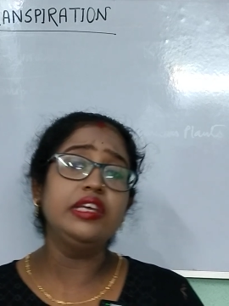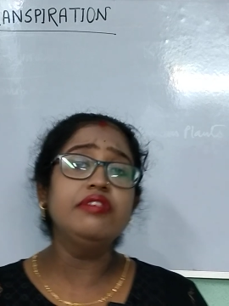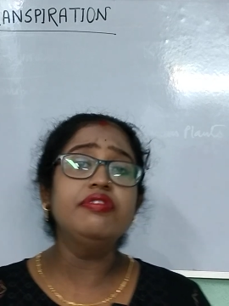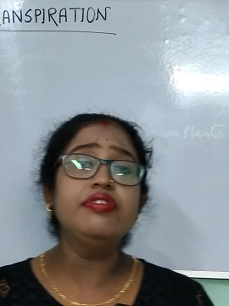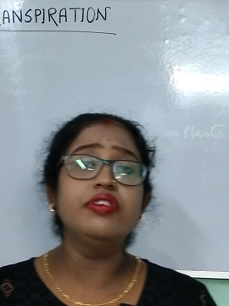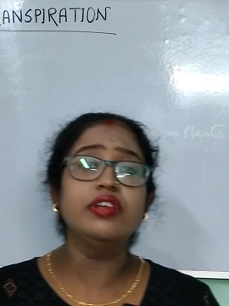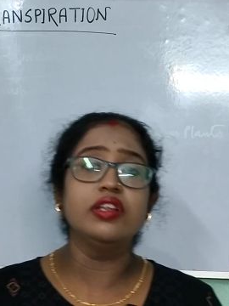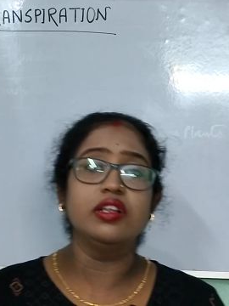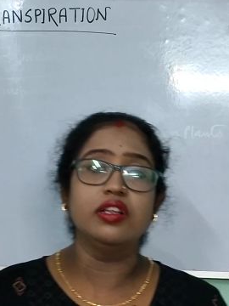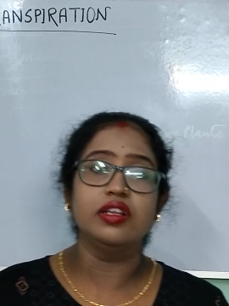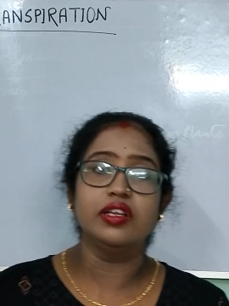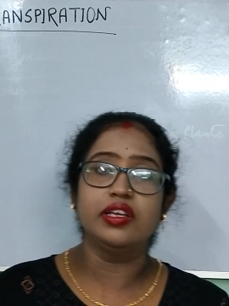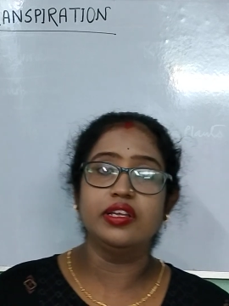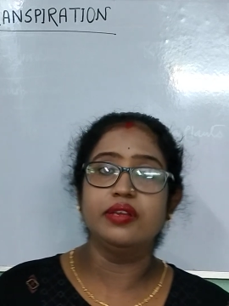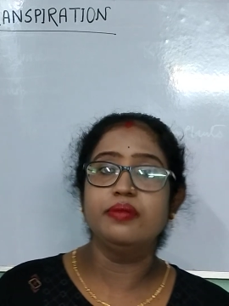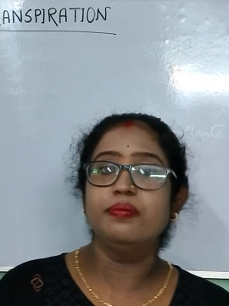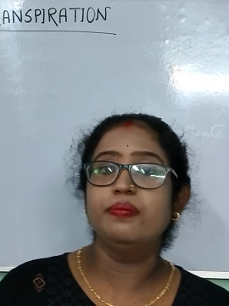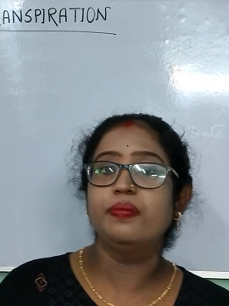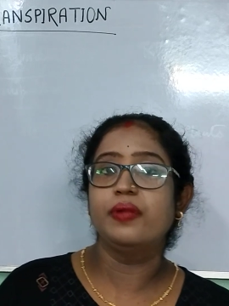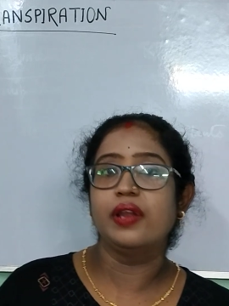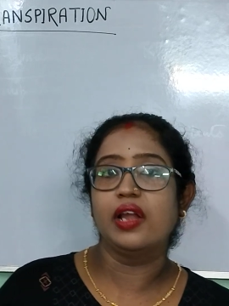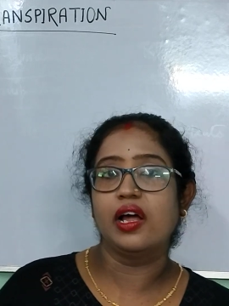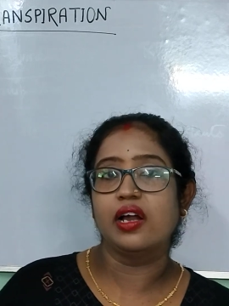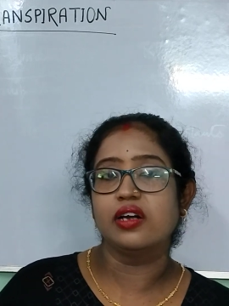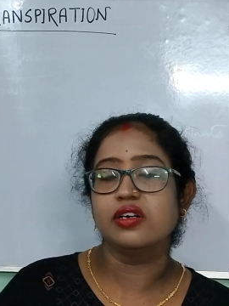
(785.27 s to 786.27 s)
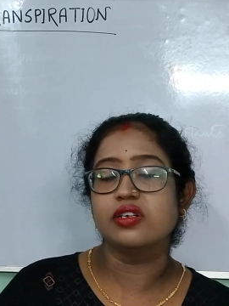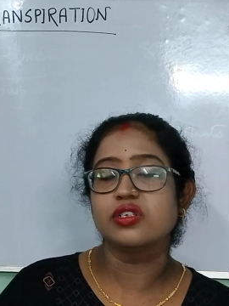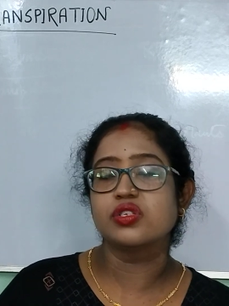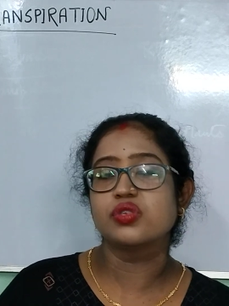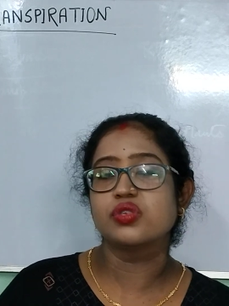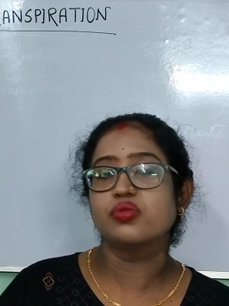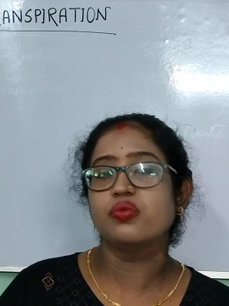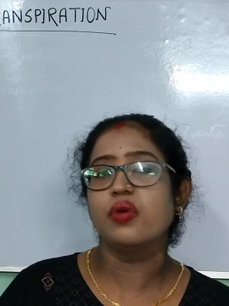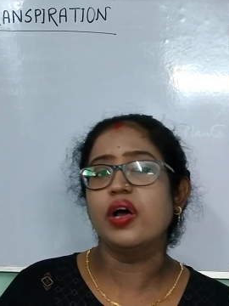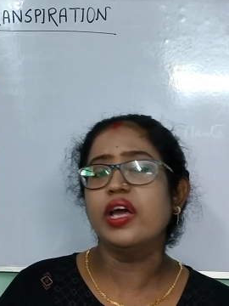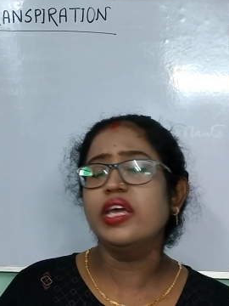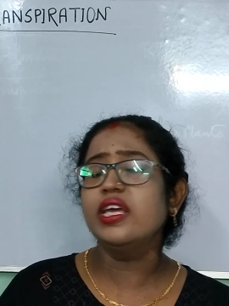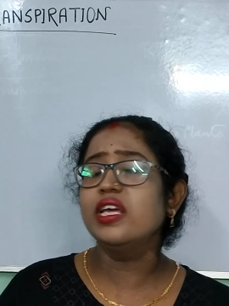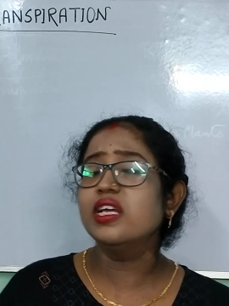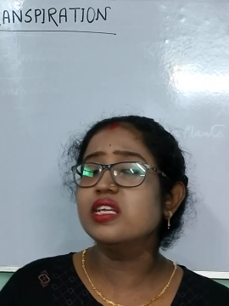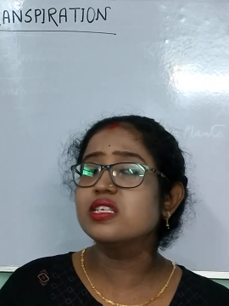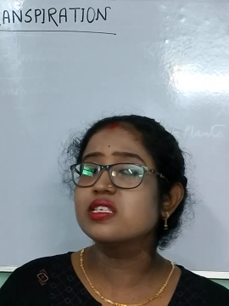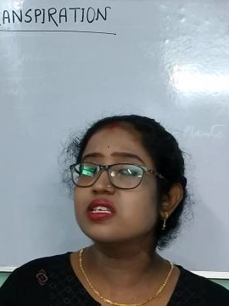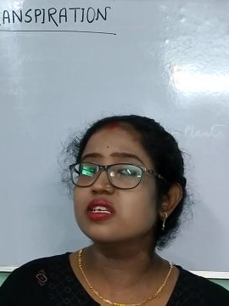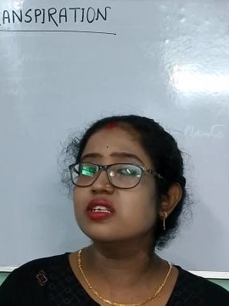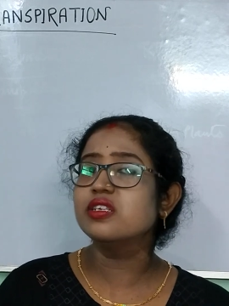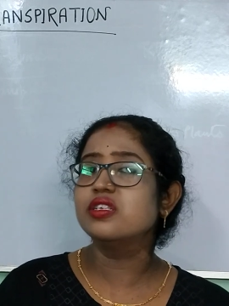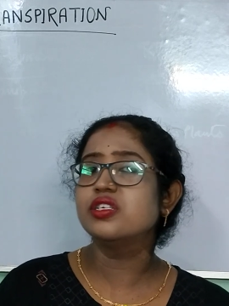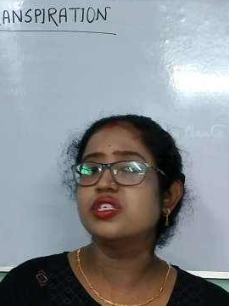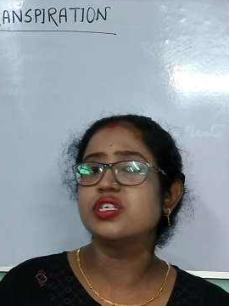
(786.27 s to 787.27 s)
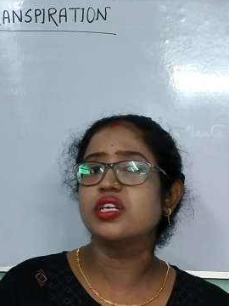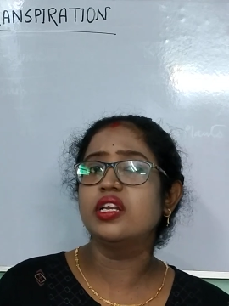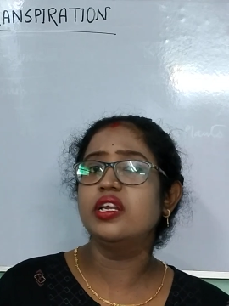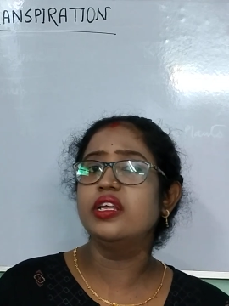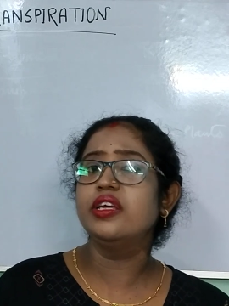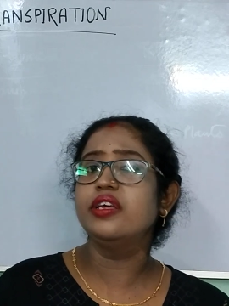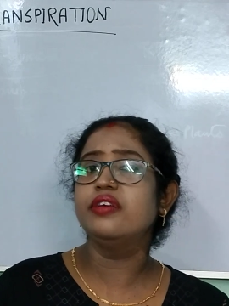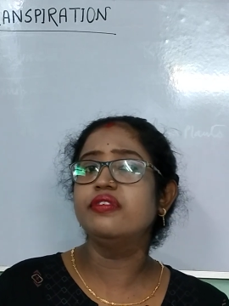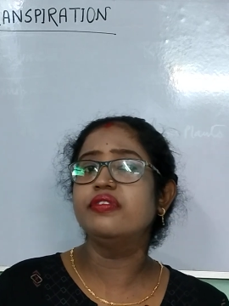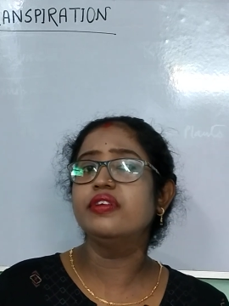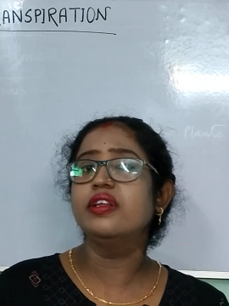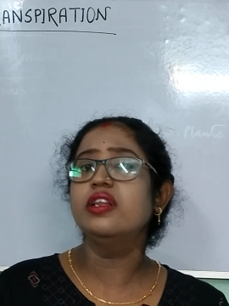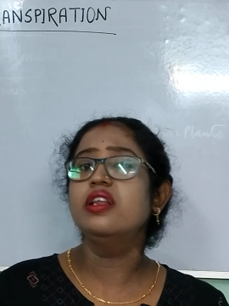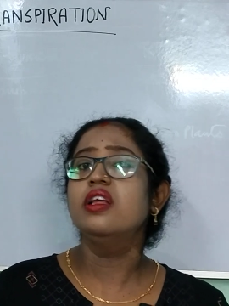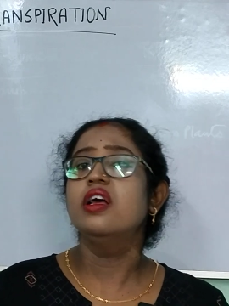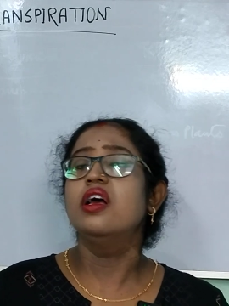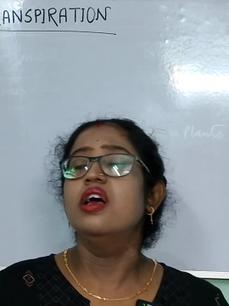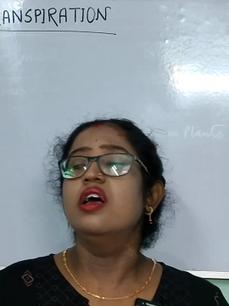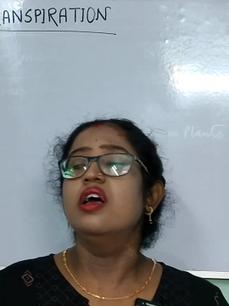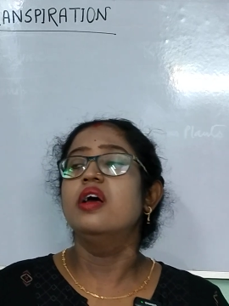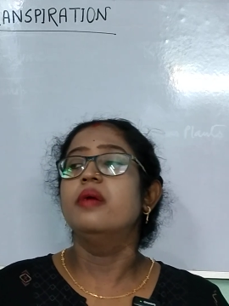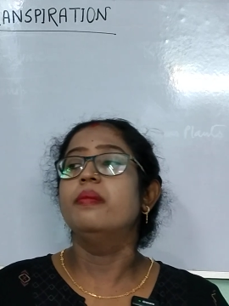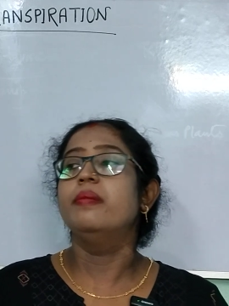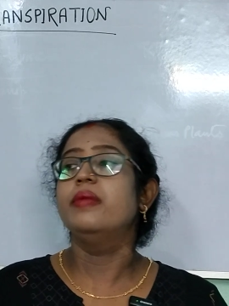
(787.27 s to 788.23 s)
evil in plants. Why essential evil?